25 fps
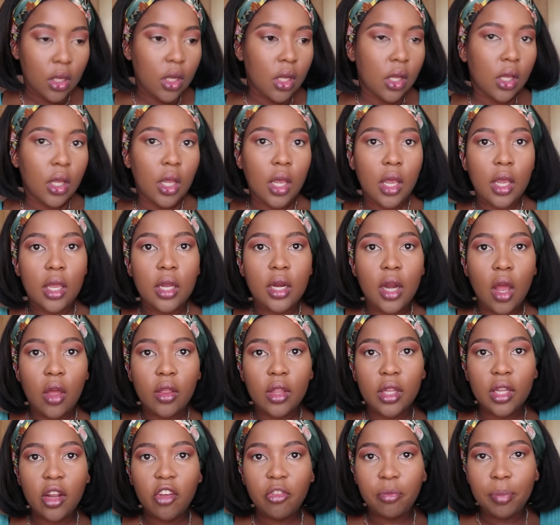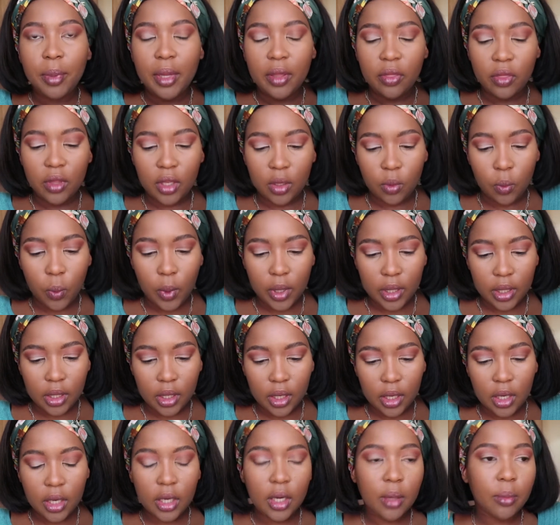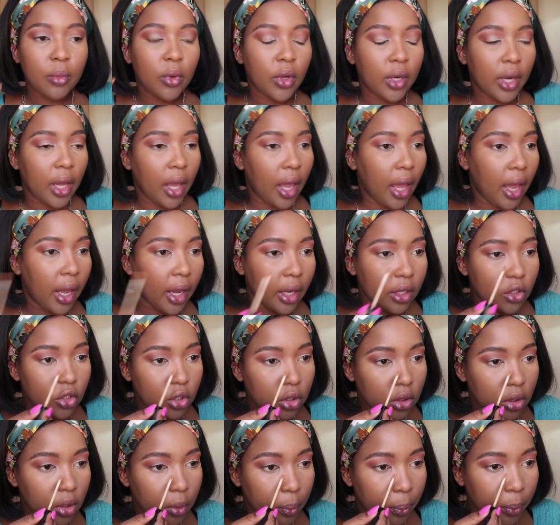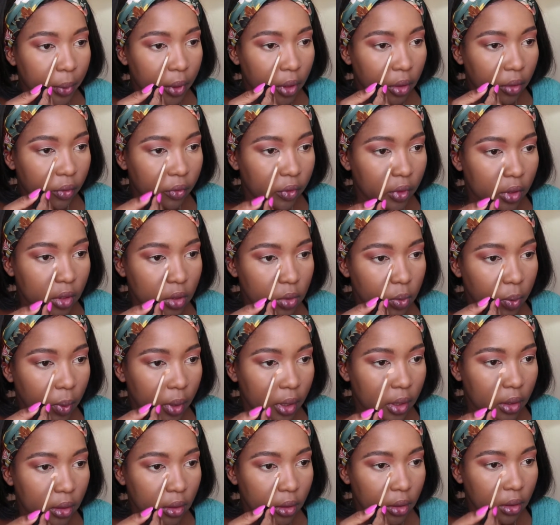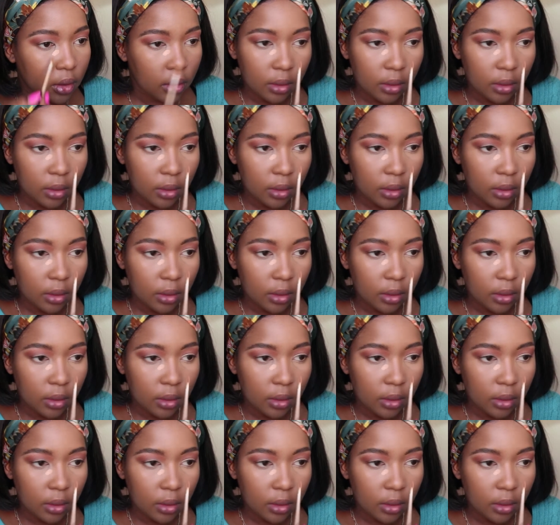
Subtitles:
Okay, now that I've blended one in, I'm gonna add just a bit of this one.